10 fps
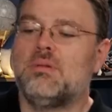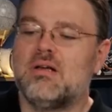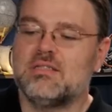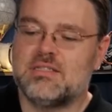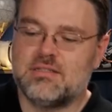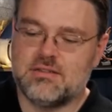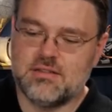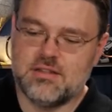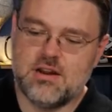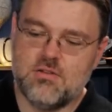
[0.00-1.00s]
Plus,
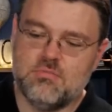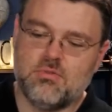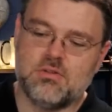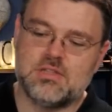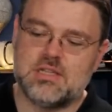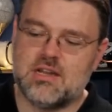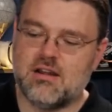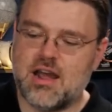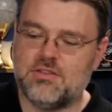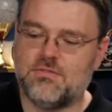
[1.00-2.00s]
you know, the board that's in
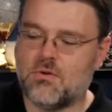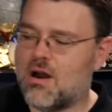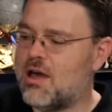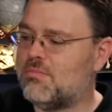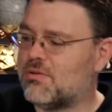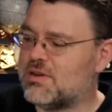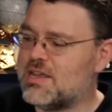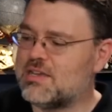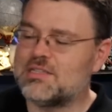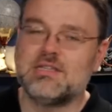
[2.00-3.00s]
here has four onboard
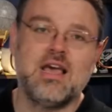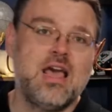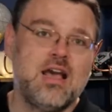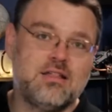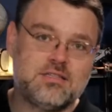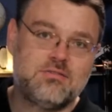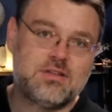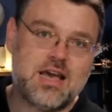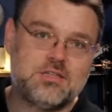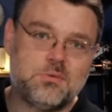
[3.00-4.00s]
NICs. This
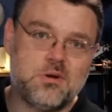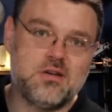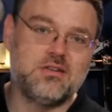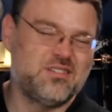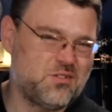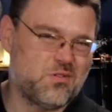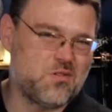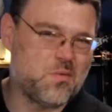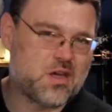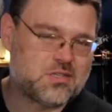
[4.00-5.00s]
only has one. Don't
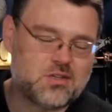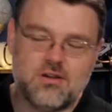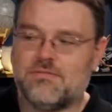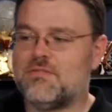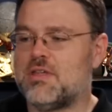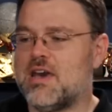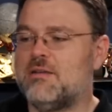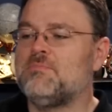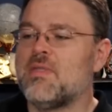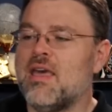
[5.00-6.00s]
worry, we've got to solve for that.